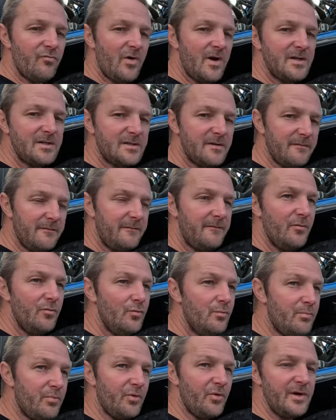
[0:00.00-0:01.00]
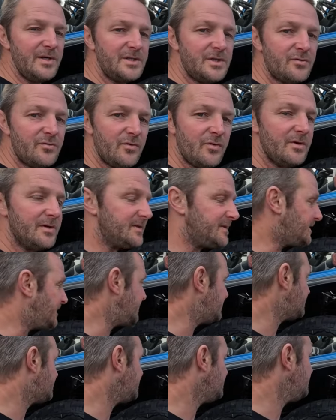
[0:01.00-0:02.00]
runs a full pressurized
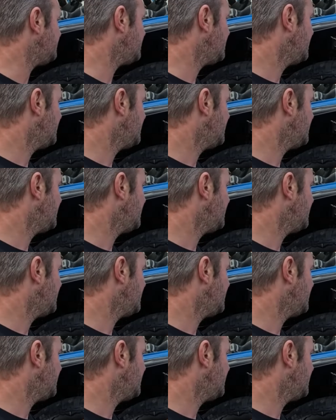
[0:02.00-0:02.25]
system.